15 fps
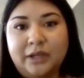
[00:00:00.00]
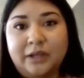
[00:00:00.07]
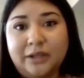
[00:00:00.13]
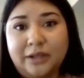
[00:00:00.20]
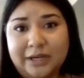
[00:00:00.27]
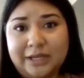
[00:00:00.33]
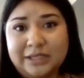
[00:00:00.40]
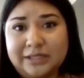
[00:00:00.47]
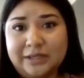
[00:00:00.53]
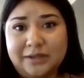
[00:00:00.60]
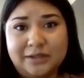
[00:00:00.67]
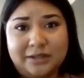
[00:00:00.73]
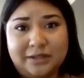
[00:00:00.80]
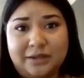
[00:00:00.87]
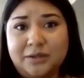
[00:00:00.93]
learning
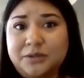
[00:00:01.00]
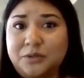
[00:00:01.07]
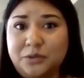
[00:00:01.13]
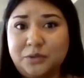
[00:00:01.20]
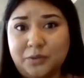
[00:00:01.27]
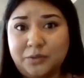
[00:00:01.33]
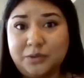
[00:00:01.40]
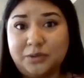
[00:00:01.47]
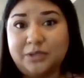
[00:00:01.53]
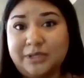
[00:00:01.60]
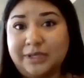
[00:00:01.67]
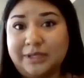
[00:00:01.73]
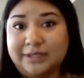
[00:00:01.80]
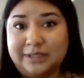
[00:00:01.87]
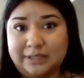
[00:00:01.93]
skills and also social
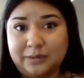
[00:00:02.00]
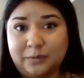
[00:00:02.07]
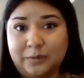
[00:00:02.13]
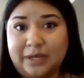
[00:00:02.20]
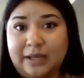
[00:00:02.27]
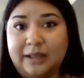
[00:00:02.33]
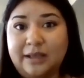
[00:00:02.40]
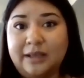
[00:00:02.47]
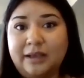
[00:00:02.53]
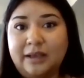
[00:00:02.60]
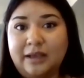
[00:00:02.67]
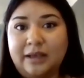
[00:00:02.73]
skills as well.